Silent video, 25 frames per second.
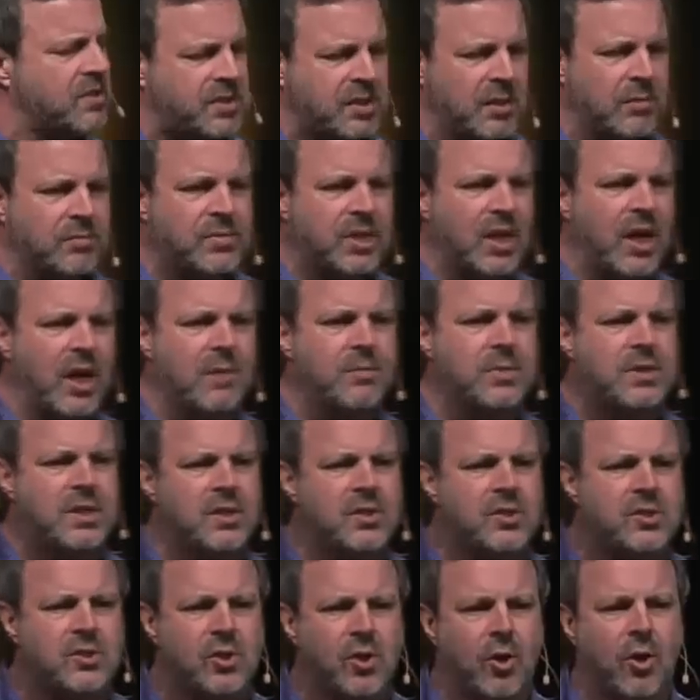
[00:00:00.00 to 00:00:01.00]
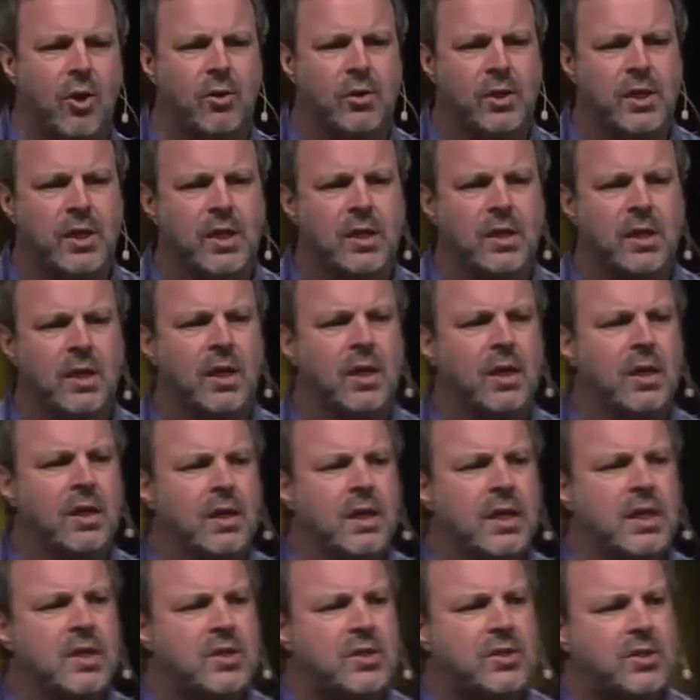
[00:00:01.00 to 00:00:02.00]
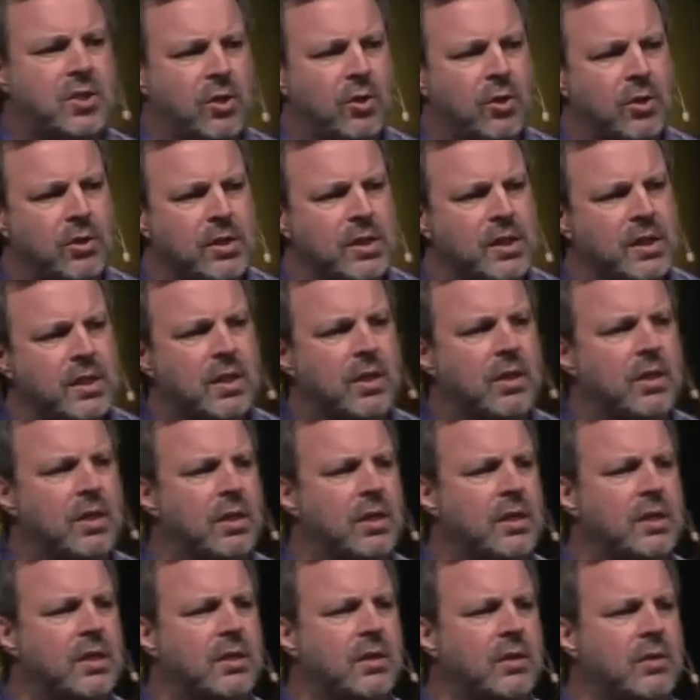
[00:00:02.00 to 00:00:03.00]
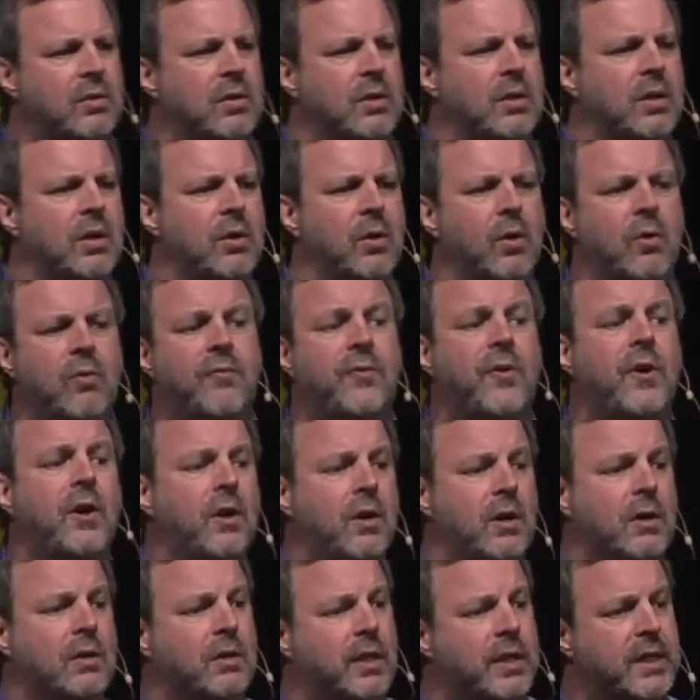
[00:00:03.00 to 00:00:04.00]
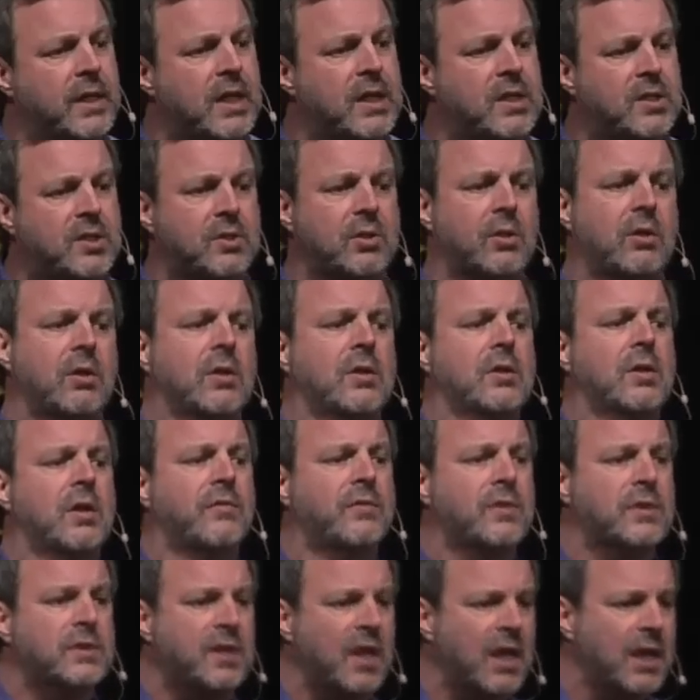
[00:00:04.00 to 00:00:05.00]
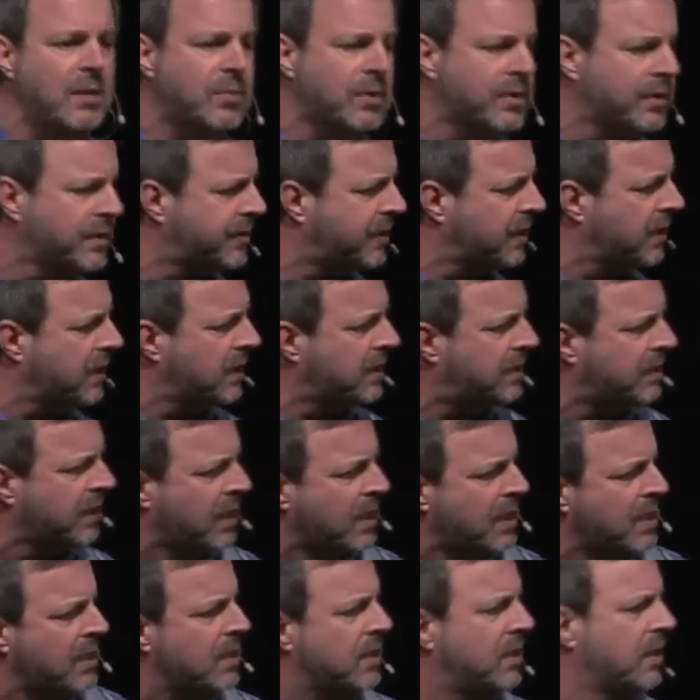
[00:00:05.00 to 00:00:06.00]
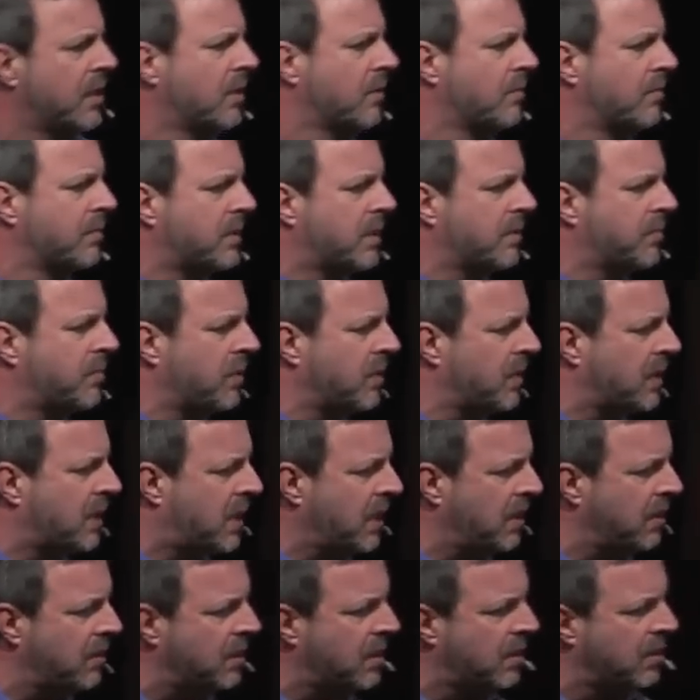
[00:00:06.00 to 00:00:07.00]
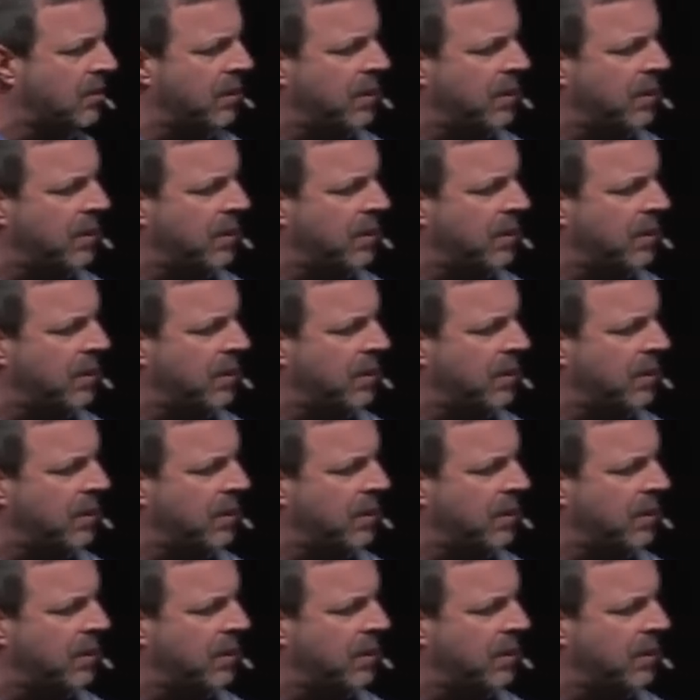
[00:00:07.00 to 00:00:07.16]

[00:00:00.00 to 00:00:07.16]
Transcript: And sometimes he's totally he's totally uh, you know overt like he's turning over tables and he's you know you